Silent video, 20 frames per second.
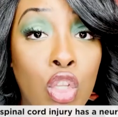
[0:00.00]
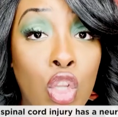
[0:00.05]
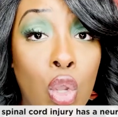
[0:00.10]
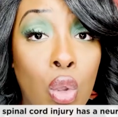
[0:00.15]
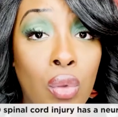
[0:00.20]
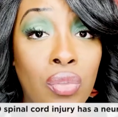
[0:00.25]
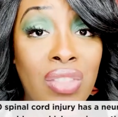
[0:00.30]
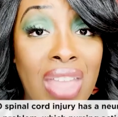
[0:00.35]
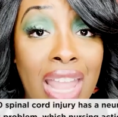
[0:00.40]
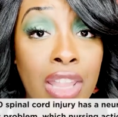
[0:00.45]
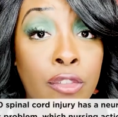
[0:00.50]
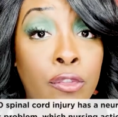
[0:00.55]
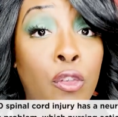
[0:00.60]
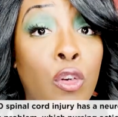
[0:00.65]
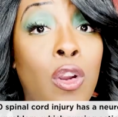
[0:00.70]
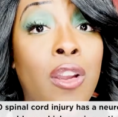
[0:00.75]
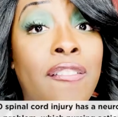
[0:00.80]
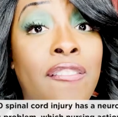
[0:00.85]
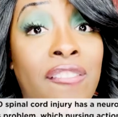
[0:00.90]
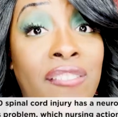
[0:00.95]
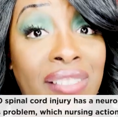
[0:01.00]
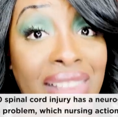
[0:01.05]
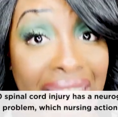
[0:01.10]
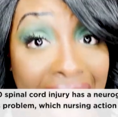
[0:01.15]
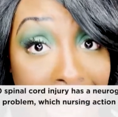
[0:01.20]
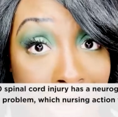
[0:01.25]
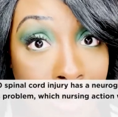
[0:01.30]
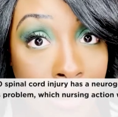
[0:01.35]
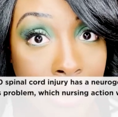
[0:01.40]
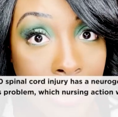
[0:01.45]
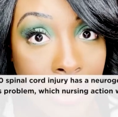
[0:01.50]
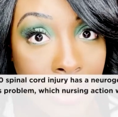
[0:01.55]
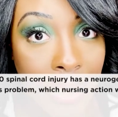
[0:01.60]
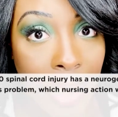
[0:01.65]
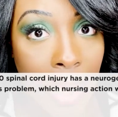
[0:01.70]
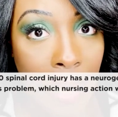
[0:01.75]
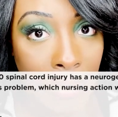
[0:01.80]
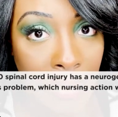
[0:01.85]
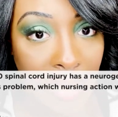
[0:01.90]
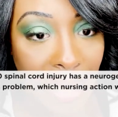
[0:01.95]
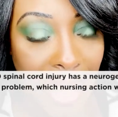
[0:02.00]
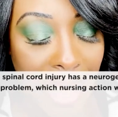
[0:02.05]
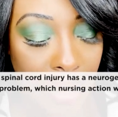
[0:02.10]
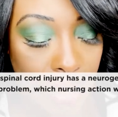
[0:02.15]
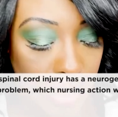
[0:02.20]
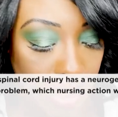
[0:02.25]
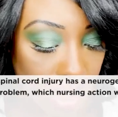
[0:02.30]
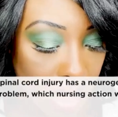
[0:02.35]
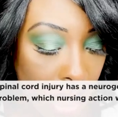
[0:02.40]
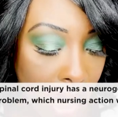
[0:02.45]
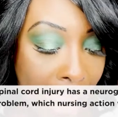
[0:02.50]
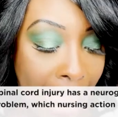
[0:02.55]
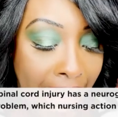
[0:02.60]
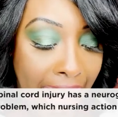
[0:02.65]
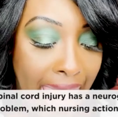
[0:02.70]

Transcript: No, that's for a flaccid bladder.